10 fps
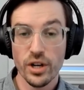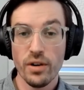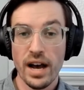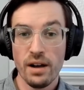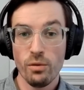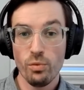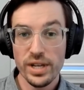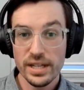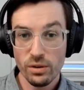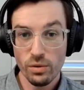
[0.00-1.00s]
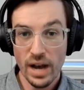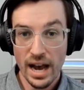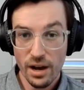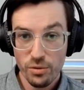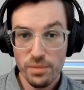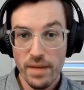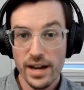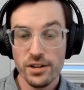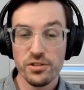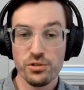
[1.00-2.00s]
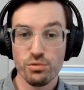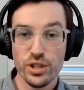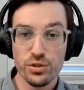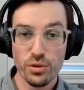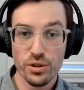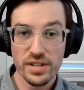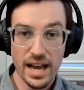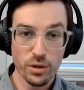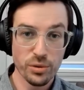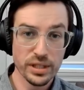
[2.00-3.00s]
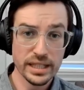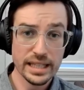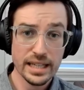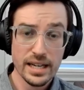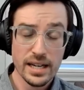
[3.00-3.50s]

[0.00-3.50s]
You know, how, we how do we manage this resource adequately